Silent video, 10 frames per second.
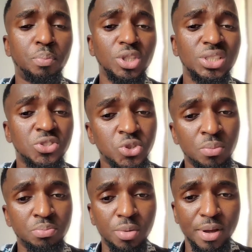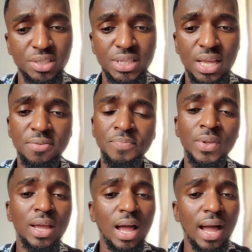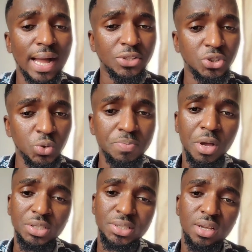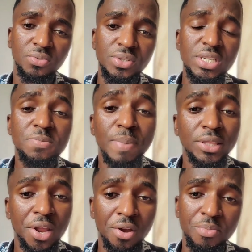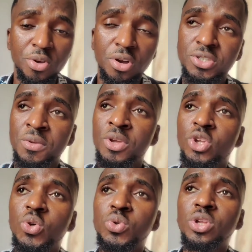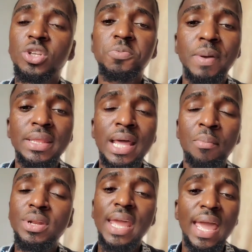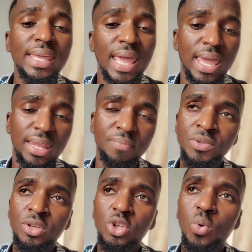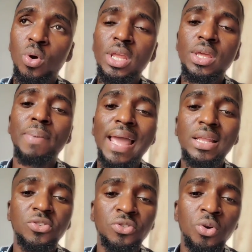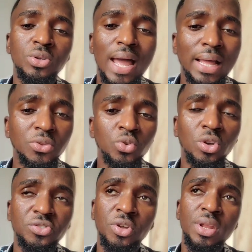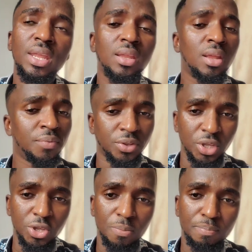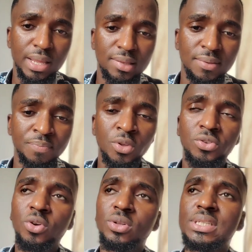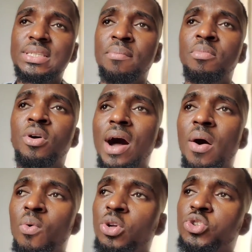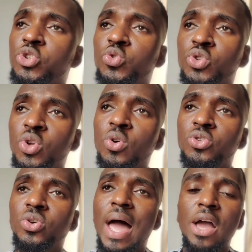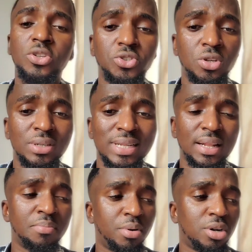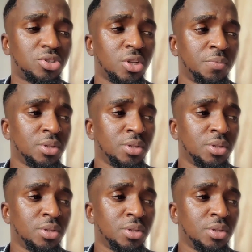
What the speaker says: bought the stone board by yourself and do it by yourself. It's better off, because you will not spend that money again. You only buy the stone and do your stoning in your place. So these are more are what you should know. So I also recently bought